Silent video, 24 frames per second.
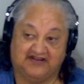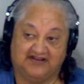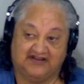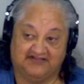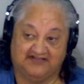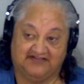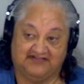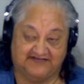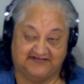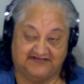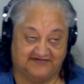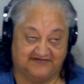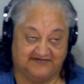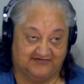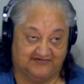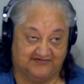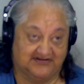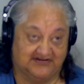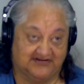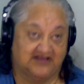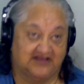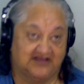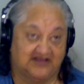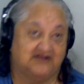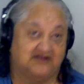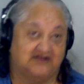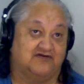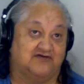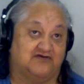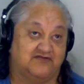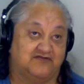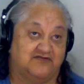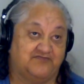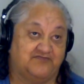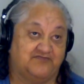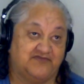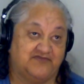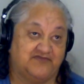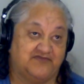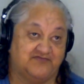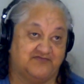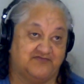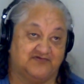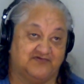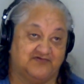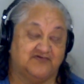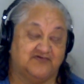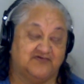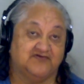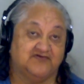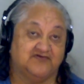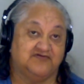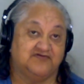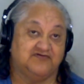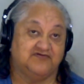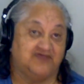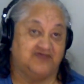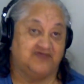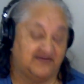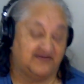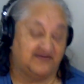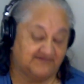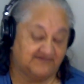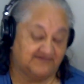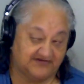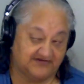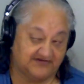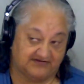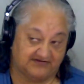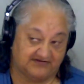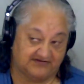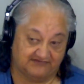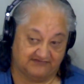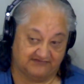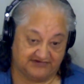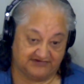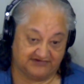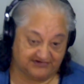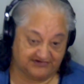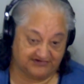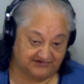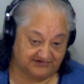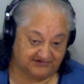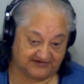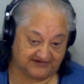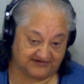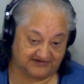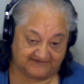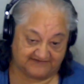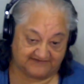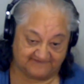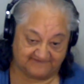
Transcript: there are a lot of people who haven't renewed their